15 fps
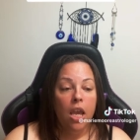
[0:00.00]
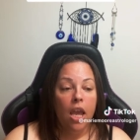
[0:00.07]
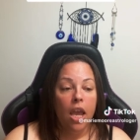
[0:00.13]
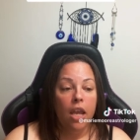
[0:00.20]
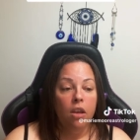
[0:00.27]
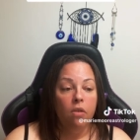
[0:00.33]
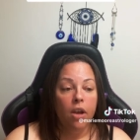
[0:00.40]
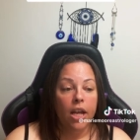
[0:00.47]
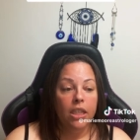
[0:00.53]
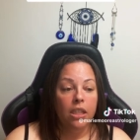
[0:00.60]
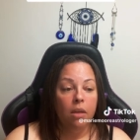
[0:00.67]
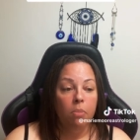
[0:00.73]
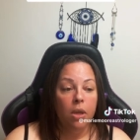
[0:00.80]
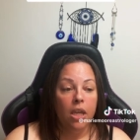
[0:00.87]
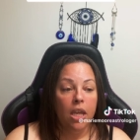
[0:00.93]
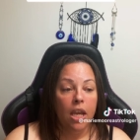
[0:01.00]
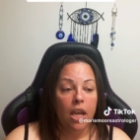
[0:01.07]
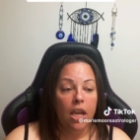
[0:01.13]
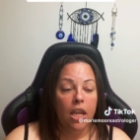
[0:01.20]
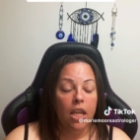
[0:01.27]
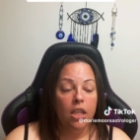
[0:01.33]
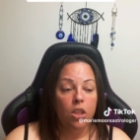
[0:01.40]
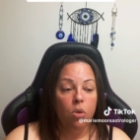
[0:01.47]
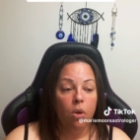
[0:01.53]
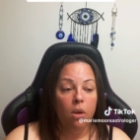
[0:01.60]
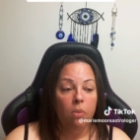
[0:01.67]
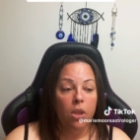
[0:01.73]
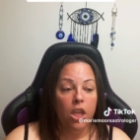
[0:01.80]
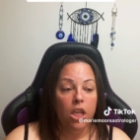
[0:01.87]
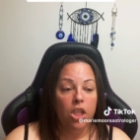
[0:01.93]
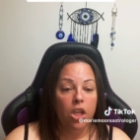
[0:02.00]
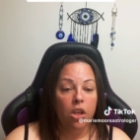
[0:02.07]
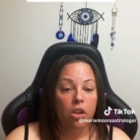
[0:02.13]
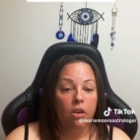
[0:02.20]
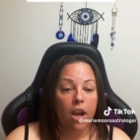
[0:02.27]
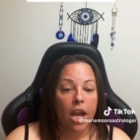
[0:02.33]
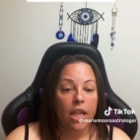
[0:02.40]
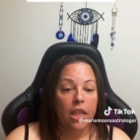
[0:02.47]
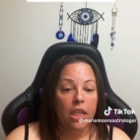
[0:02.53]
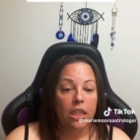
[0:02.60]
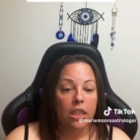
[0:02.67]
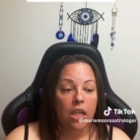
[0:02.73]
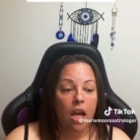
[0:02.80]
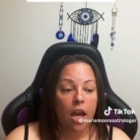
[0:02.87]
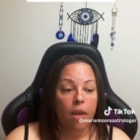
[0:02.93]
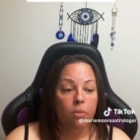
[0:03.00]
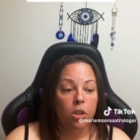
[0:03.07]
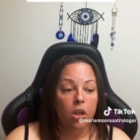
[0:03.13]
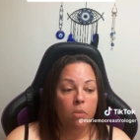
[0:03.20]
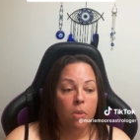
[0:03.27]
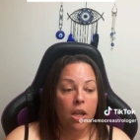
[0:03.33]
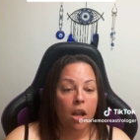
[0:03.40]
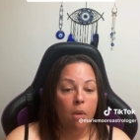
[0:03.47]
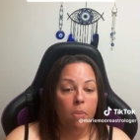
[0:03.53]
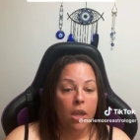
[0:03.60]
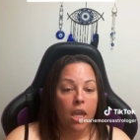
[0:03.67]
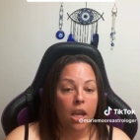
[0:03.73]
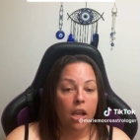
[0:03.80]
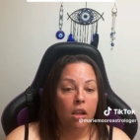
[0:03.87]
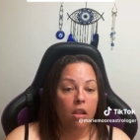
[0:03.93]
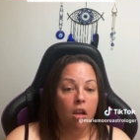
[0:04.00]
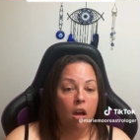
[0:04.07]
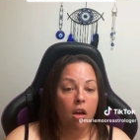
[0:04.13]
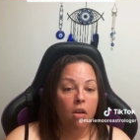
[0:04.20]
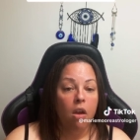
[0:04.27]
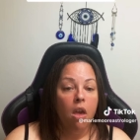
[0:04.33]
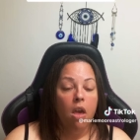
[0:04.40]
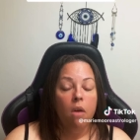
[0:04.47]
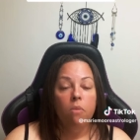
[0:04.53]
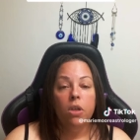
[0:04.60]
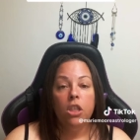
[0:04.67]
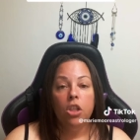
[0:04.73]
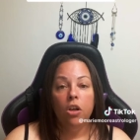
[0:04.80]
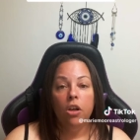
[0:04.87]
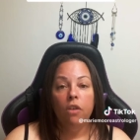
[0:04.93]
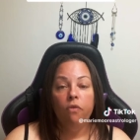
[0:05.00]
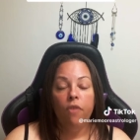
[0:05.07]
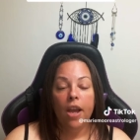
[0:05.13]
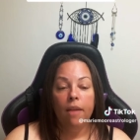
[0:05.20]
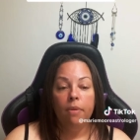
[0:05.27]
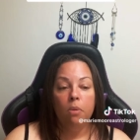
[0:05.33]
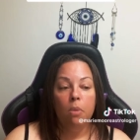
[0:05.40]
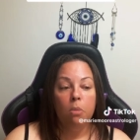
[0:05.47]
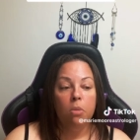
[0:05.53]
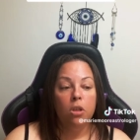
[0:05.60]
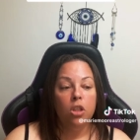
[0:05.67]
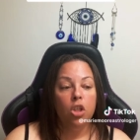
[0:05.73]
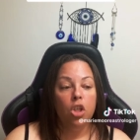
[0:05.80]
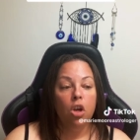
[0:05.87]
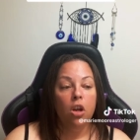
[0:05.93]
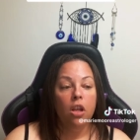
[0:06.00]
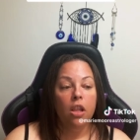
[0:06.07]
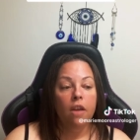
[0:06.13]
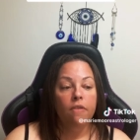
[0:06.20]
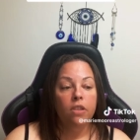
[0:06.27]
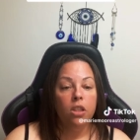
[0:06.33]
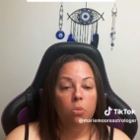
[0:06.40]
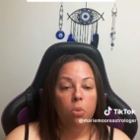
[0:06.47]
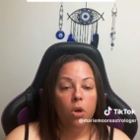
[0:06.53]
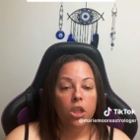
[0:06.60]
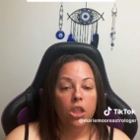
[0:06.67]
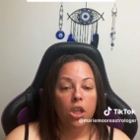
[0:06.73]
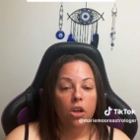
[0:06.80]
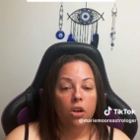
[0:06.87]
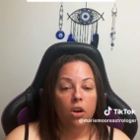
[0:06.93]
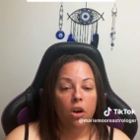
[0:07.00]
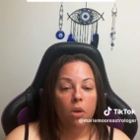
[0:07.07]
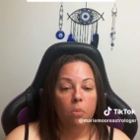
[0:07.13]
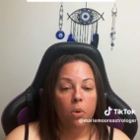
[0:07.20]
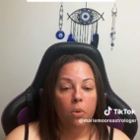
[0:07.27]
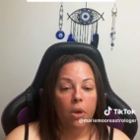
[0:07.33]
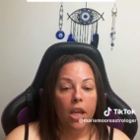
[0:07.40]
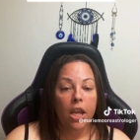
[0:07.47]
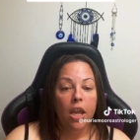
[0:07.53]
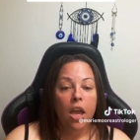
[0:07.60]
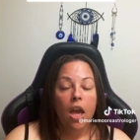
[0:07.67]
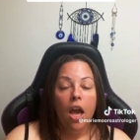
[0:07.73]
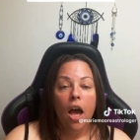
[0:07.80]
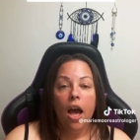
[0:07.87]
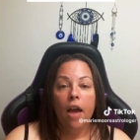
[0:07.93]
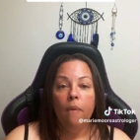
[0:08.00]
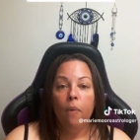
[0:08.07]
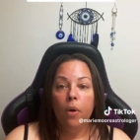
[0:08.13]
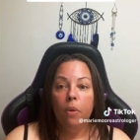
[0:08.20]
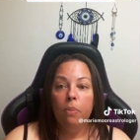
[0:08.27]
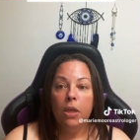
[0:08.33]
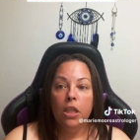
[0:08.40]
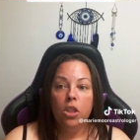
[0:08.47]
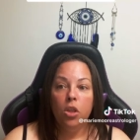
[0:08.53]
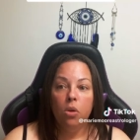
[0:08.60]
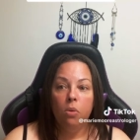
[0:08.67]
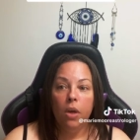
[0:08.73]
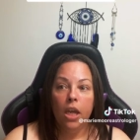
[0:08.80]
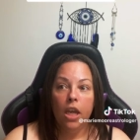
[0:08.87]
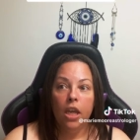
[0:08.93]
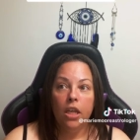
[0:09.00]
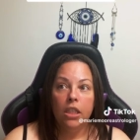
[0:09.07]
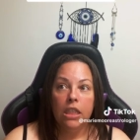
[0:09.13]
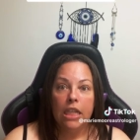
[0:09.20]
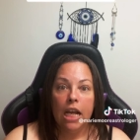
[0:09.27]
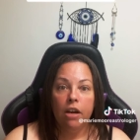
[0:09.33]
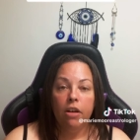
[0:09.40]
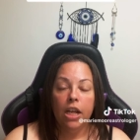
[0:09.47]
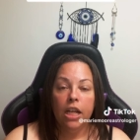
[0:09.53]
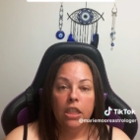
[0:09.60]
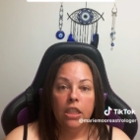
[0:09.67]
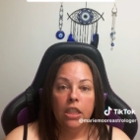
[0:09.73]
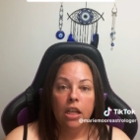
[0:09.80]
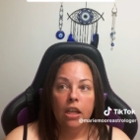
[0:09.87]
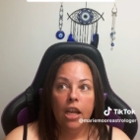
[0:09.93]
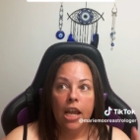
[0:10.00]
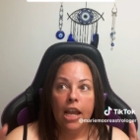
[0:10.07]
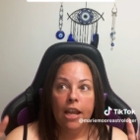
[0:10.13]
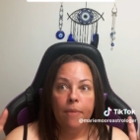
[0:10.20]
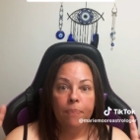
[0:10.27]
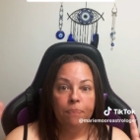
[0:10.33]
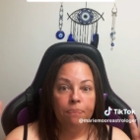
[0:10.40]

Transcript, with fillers: and you guys could be getting into it with each other at this time. So you may not be getting along with certain family members. Show your love and support to your girl, Marie. I will be doing Saturday and Sunday